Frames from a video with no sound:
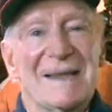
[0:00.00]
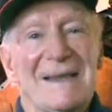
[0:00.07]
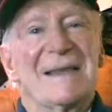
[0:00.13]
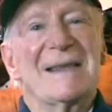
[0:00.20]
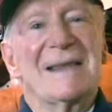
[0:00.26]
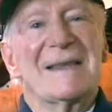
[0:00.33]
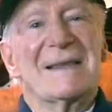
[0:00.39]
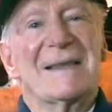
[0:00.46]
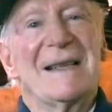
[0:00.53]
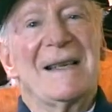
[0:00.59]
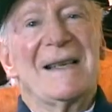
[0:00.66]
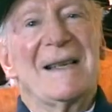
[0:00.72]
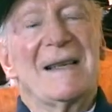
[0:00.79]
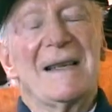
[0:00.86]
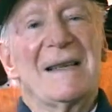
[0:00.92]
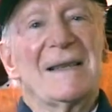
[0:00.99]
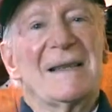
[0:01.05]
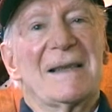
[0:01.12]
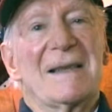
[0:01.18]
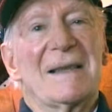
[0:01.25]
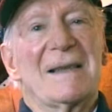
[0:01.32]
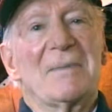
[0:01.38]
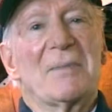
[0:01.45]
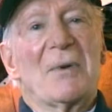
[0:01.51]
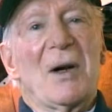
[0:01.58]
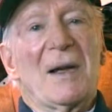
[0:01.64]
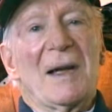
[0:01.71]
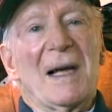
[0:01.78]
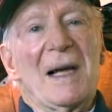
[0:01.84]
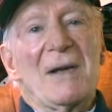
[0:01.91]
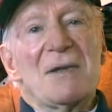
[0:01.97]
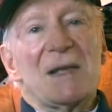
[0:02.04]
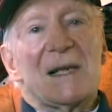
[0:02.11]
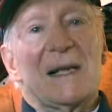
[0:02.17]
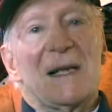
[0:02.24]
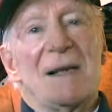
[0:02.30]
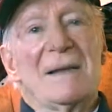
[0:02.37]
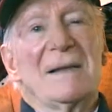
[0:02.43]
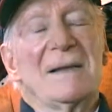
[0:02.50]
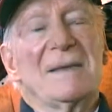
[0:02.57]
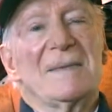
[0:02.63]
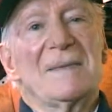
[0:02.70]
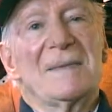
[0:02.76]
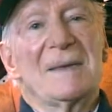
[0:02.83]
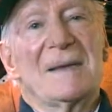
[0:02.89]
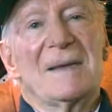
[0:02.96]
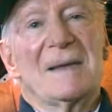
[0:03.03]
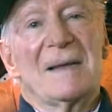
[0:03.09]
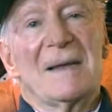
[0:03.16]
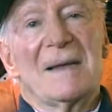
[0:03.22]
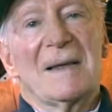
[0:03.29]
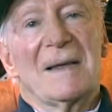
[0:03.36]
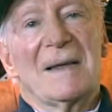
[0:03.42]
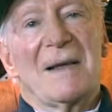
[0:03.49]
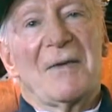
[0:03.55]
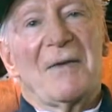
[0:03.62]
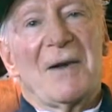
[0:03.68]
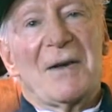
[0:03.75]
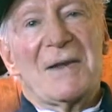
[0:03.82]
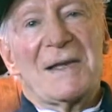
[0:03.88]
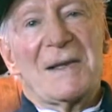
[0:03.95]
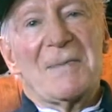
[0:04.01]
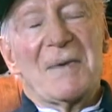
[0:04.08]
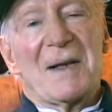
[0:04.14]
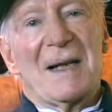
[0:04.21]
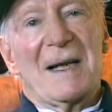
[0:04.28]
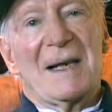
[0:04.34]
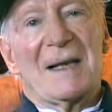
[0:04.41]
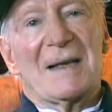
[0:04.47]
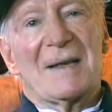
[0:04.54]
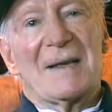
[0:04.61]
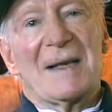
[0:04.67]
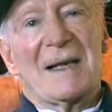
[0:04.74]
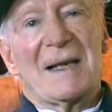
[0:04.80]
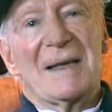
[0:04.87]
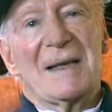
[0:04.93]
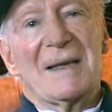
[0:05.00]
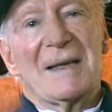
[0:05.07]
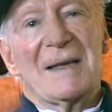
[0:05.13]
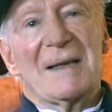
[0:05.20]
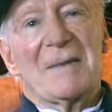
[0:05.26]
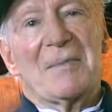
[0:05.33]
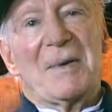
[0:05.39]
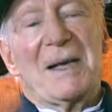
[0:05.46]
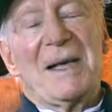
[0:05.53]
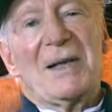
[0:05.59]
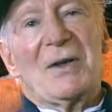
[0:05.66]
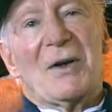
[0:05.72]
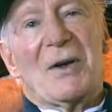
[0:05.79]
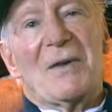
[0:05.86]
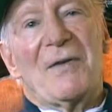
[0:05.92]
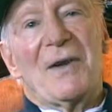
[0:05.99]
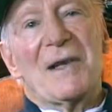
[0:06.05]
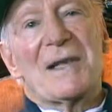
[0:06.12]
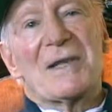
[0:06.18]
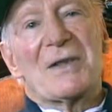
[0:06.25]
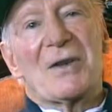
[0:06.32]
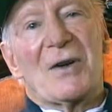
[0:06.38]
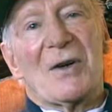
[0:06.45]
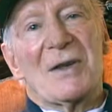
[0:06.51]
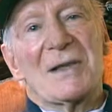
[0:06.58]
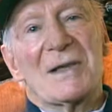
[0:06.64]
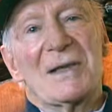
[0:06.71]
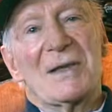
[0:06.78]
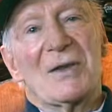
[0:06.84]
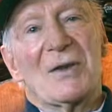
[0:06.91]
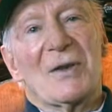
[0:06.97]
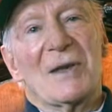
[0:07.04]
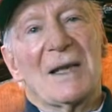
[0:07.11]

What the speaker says: And it brought the house down. They're very sympathetic to that. But he told funny stories. He told